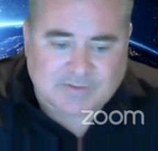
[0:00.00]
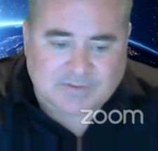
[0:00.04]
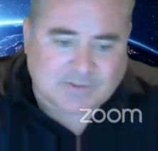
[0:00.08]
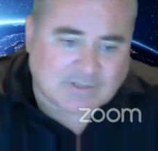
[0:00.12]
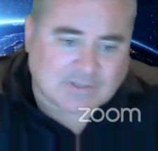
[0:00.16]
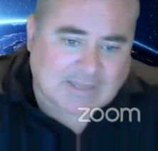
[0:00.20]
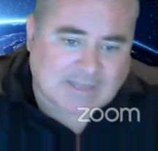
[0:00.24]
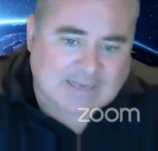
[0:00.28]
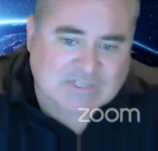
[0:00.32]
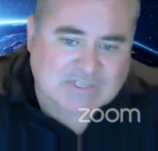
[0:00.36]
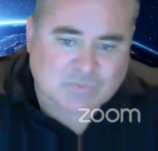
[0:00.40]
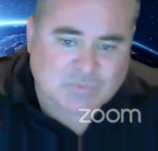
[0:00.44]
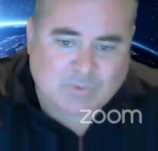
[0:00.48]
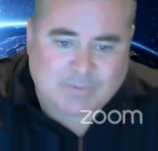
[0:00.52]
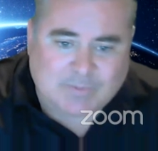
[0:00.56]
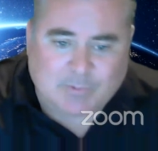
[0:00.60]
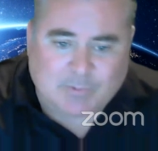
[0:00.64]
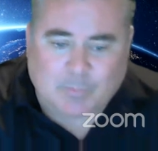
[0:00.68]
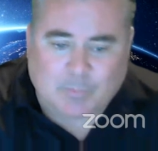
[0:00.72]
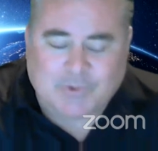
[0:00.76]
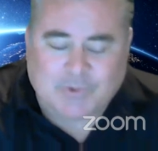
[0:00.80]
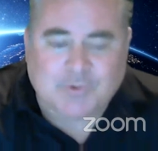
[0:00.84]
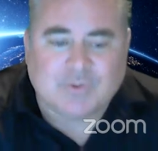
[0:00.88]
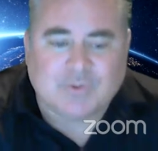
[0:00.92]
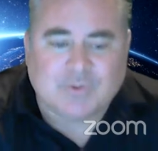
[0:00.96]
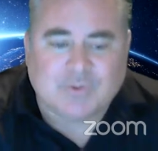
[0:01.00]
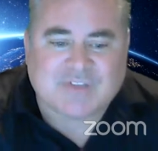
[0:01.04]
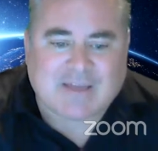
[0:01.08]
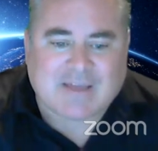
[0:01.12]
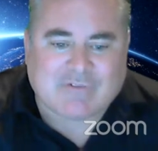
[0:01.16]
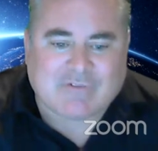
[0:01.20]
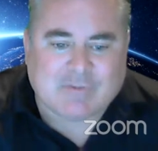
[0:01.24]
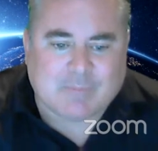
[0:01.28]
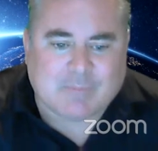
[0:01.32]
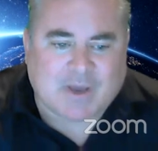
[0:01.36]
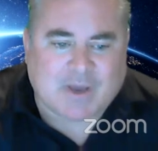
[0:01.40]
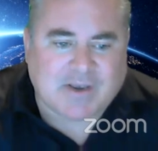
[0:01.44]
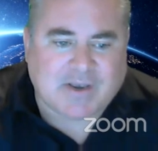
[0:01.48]
to last week, but we do this
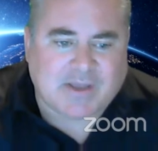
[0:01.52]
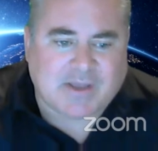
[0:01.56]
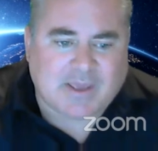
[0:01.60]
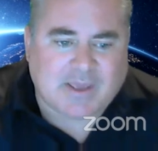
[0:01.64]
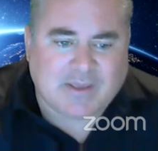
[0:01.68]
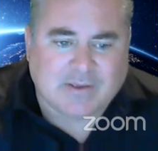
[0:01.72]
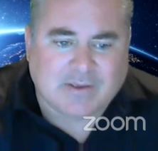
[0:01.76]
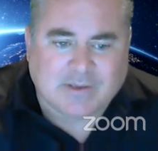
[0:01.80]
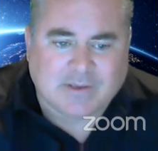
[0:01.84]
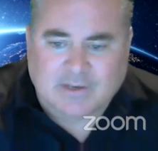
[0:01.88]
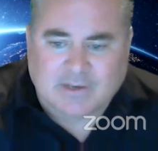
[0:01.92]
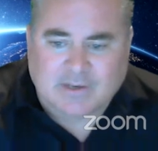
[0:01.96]
every Monday,